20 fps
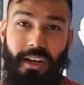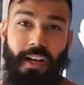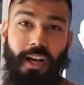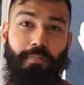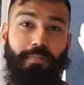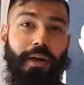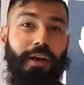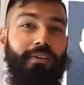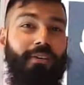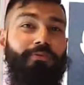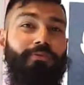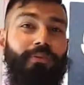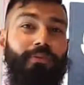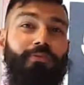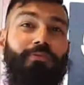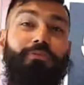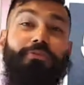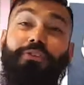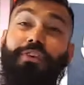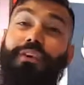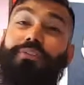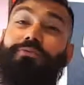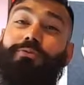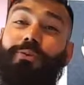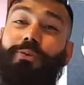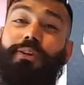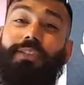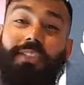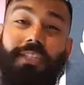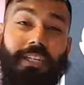Apparently from three
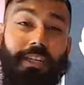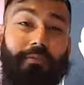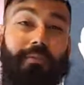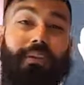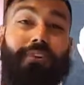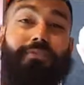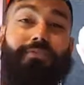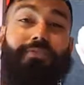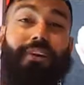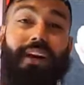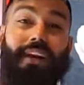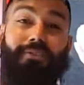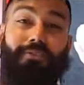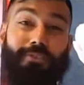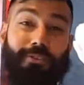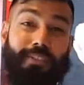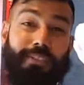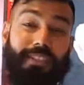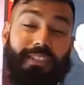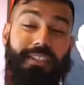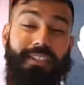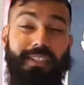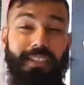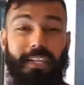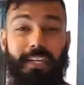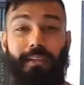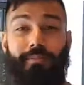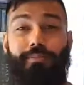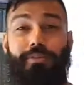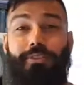foot, it's going to be five foot this
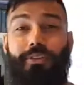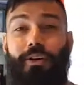time.